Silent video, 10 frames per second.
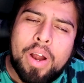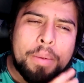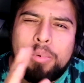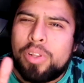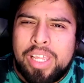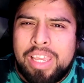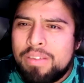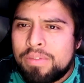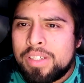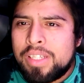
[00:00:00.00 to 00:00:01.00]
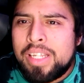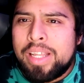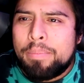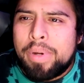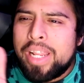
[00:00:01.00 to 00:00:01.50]
I believe,
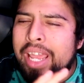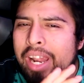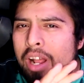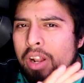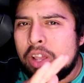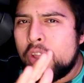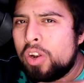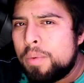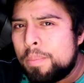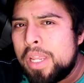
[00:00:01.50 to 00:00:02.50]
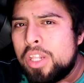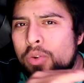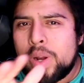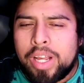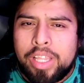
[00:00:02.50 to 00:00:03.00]
but it couldn't be
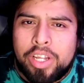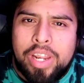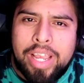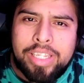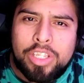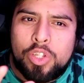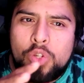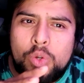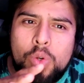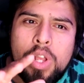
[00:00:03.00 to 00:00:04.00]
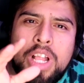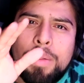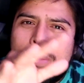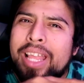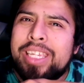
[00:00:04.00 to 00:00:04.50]
directly connected to
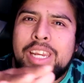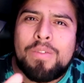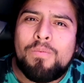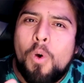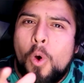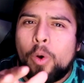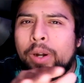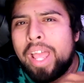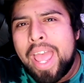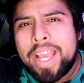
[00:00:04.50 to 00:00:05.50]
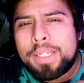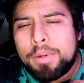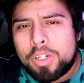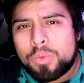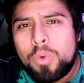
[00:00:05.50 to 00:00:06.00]
PlayStation 4,
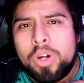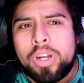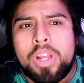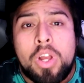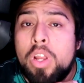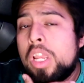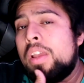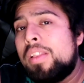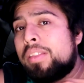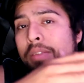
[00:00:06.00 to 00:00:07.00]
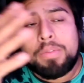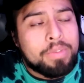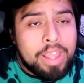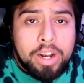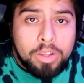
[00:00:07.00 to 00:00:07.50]
Xbox One,
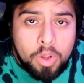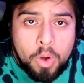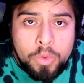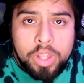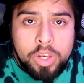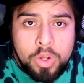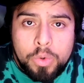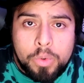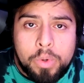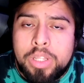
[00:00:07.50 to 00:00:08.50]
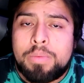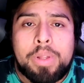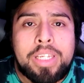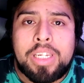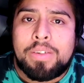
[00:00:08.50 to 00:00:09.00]
let alone the newer ones,
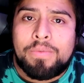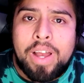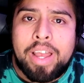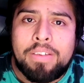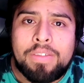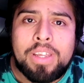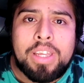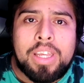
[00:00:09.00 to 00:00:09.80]
PlayStation 5